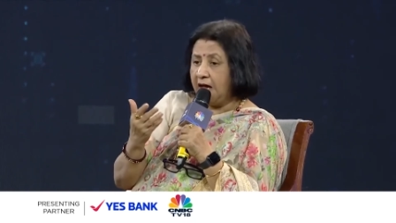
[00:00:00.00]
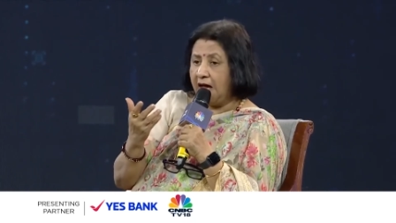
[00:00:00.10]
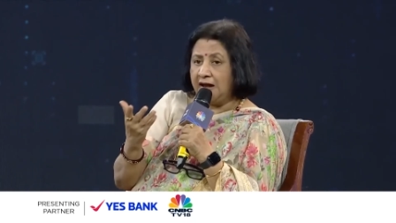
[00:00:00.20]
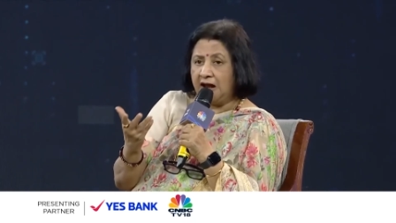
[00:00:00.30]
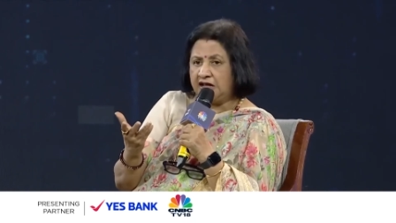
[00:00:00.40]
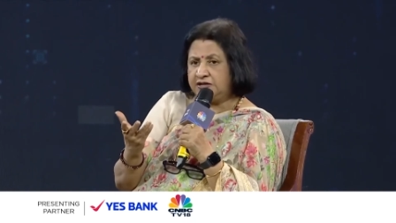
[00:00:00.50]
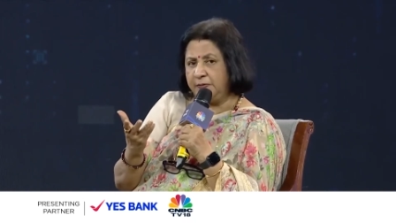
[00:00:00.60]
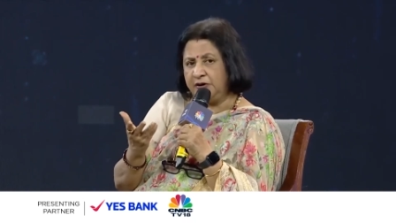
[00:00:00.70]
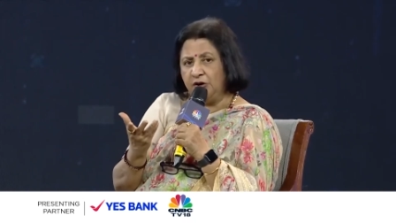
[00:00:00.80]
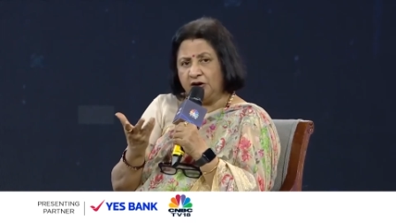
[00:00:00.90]
And
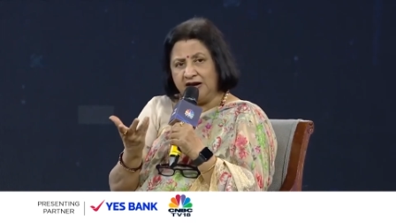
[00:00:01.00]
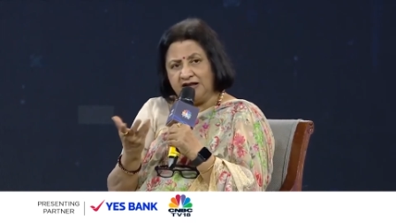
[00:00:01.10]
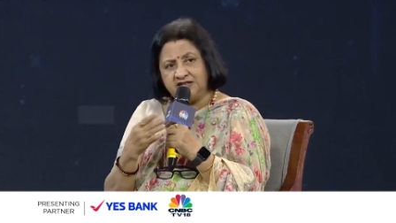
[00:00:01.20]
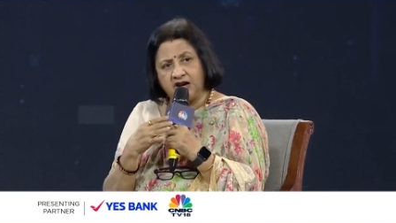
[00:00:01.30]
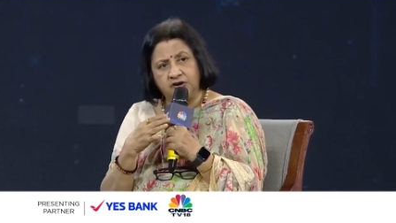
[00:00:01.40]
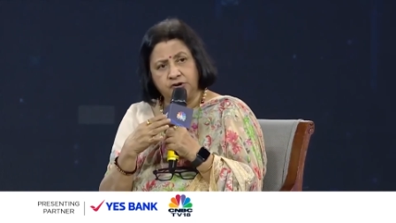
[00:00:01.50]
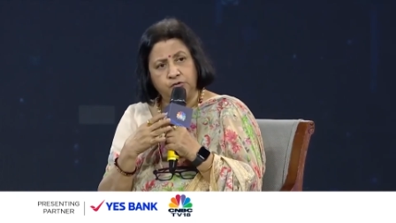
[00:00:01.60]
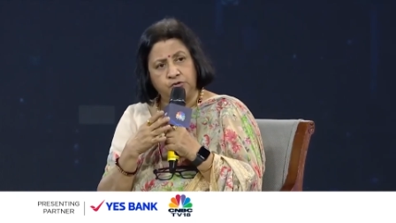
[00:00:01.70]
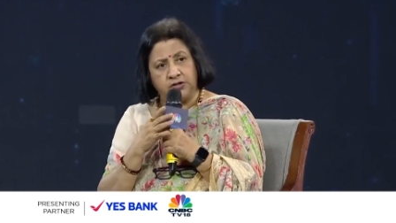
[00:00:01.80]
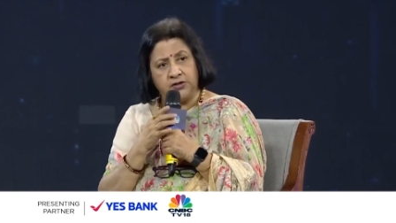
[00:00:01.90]
last but not least, our
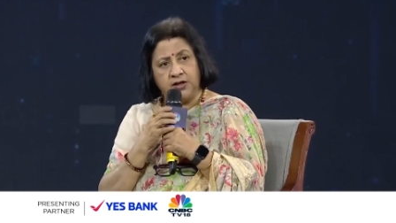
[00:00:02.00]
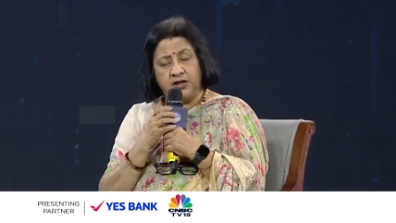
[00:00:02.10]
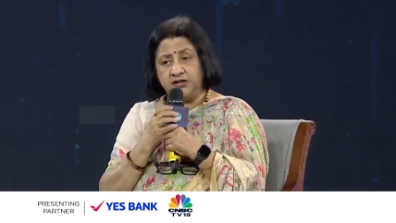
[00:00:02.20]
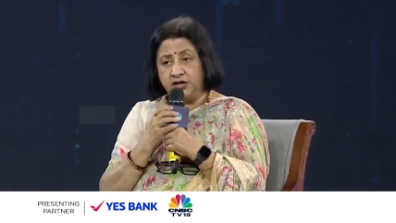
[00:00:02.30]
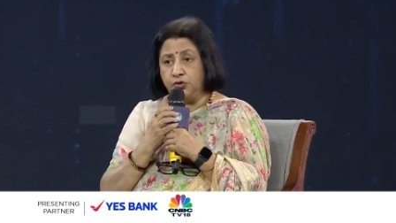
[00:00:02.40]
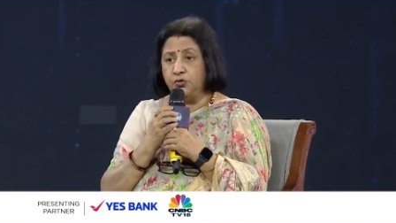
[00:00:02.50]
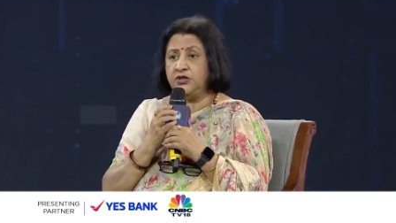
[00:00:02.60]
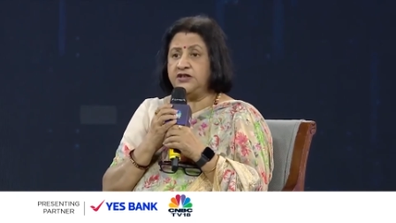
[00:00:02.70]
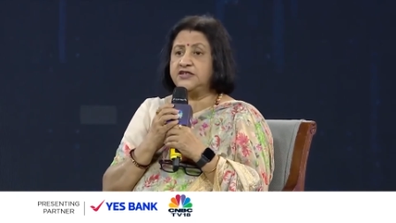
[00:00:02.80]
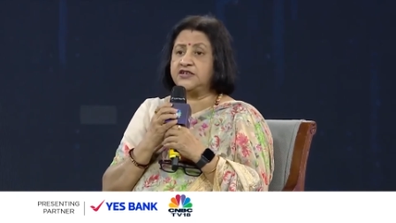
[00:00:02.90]
youth. The
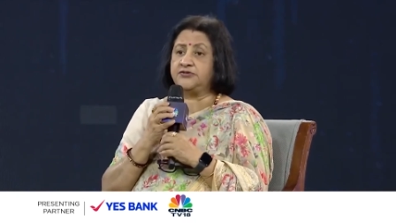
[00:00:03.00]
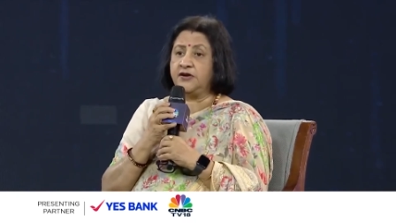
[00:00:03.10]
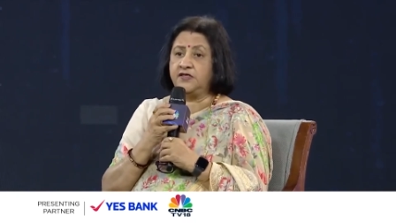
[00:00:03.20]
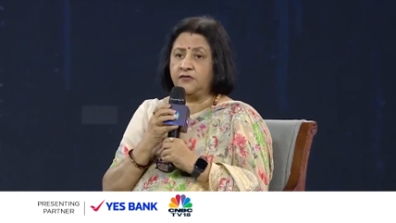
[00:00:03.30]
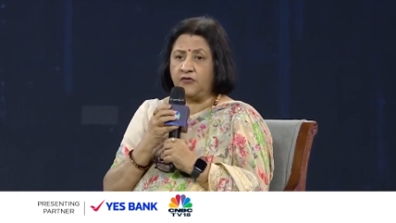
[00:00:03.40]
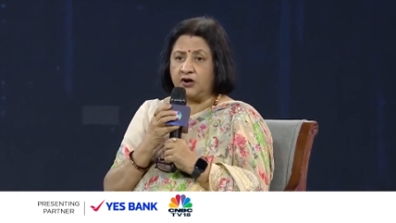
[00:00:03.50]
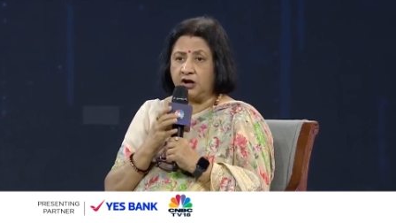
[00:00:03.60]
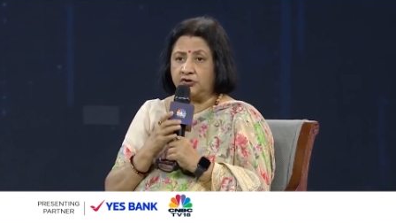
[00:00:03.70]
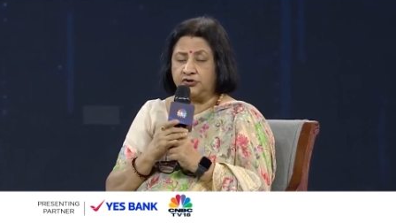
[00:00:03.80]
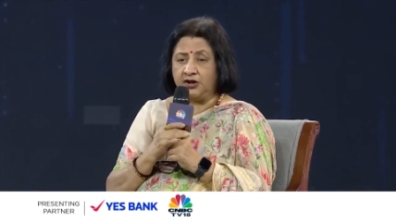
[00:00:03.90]
youth is the strength of our
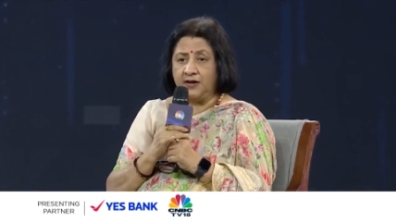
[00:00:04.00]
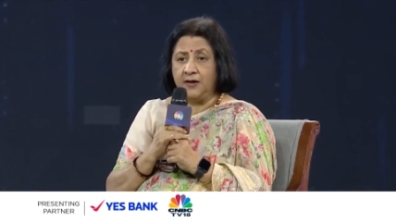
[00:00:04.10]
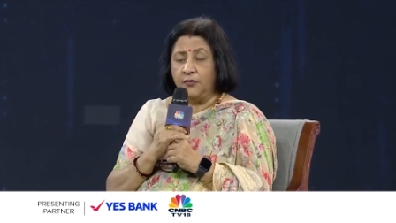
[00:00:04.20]
country.